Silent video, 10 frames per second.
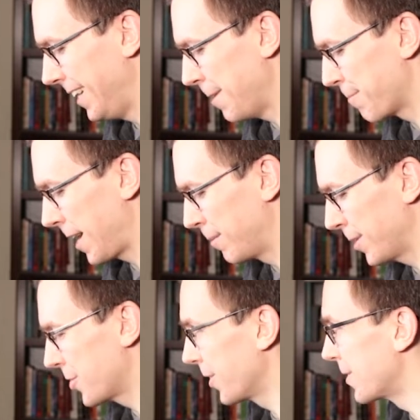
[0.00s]
It
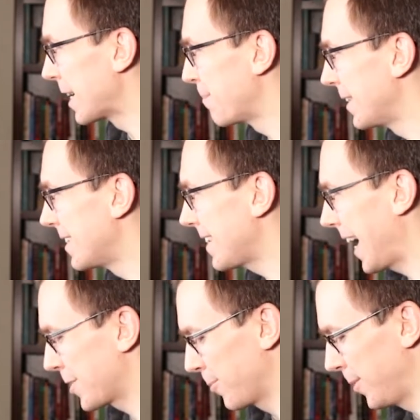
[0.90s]
probably shows up in
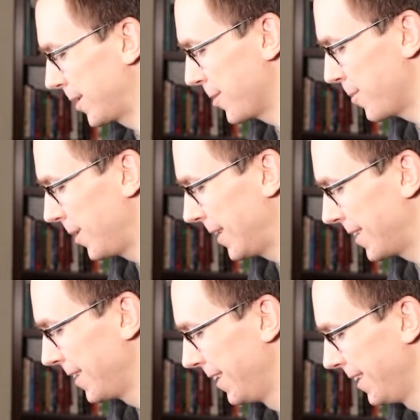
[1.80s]
Stats
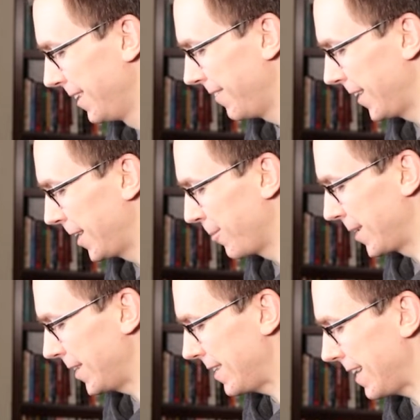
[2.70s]
101
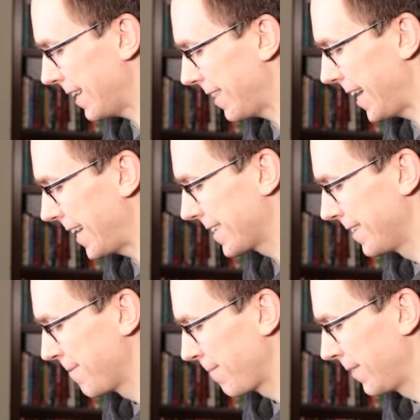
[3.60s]
when you take that.
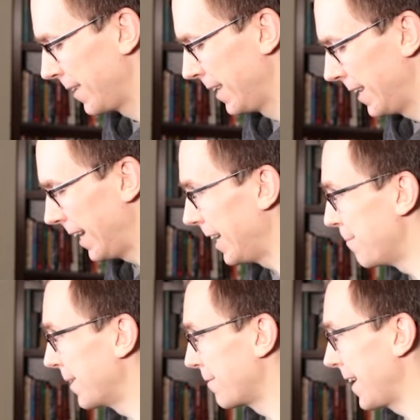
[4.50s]

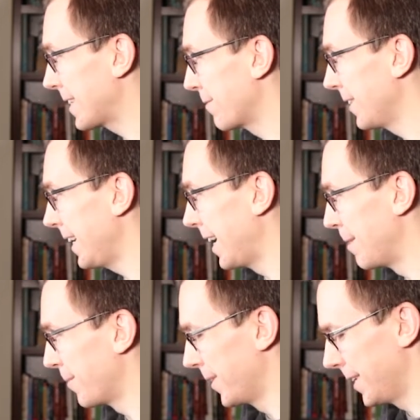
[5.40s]
But effectively,
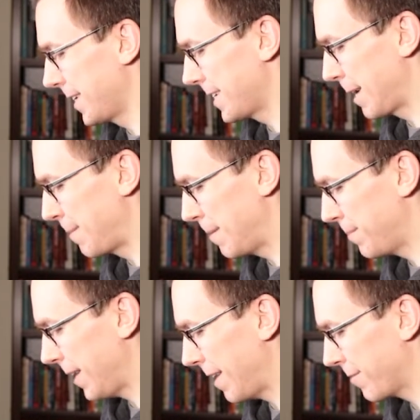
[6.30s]
I'm going to sum
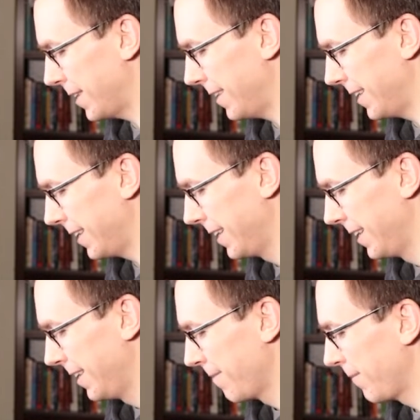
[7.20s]
up
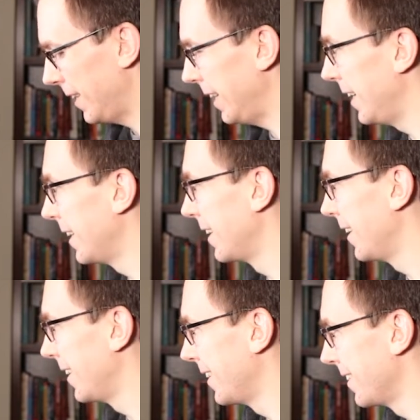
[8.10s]
everything in
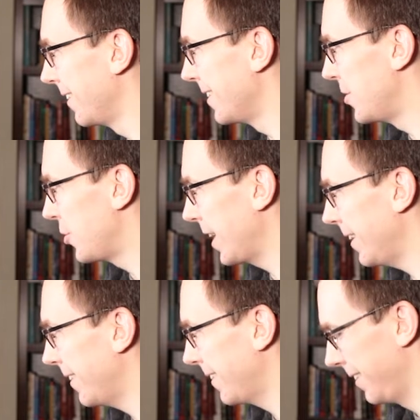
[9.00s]
the
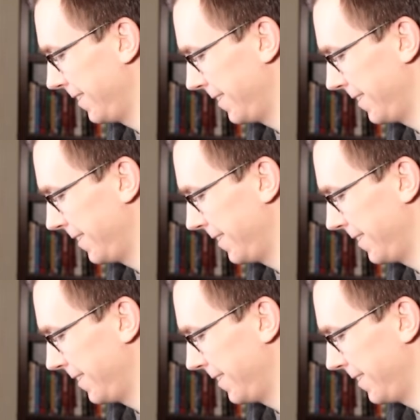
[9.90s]
jth.